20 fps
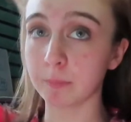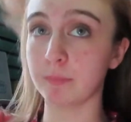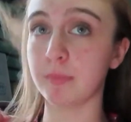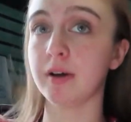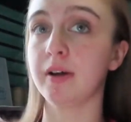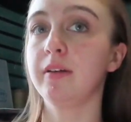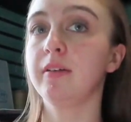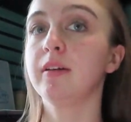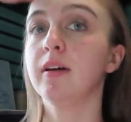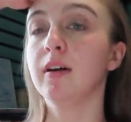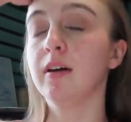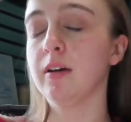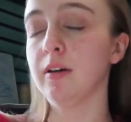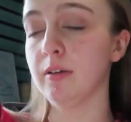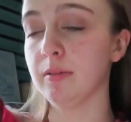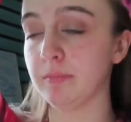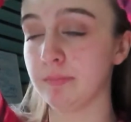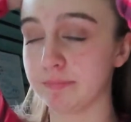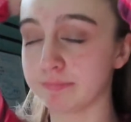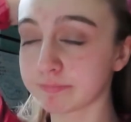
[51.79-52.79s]
But
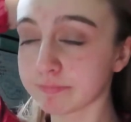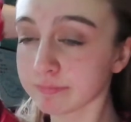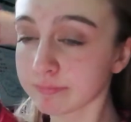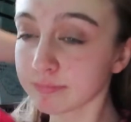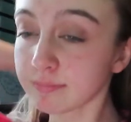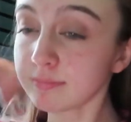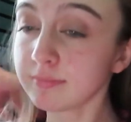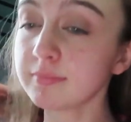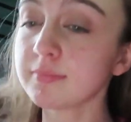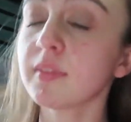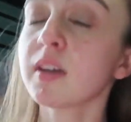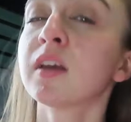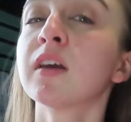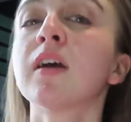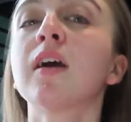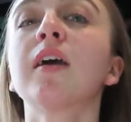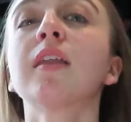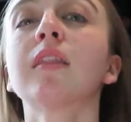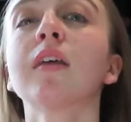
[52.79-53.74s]
I